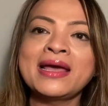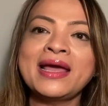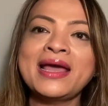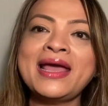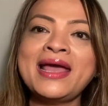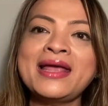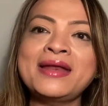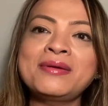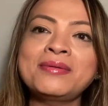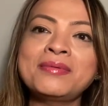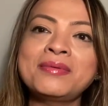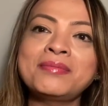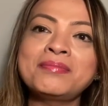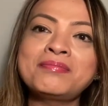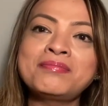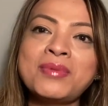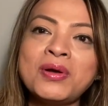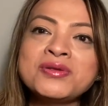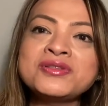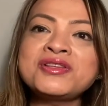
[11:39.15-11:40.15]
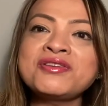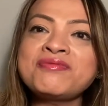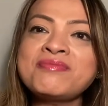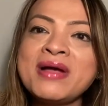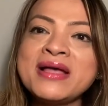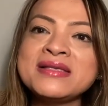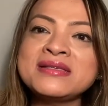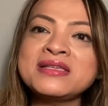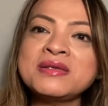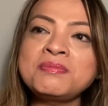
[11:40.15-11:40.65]
And most of
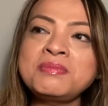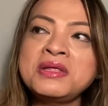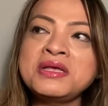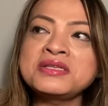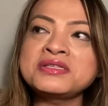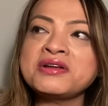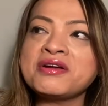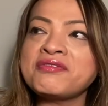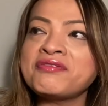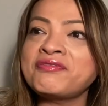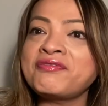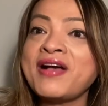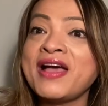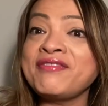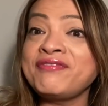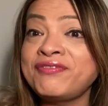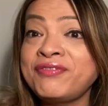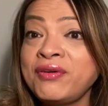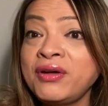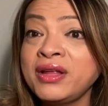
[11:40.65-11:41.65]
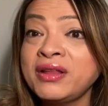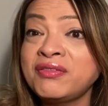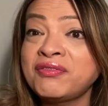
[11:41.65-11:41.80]
my siblings are 5 foot,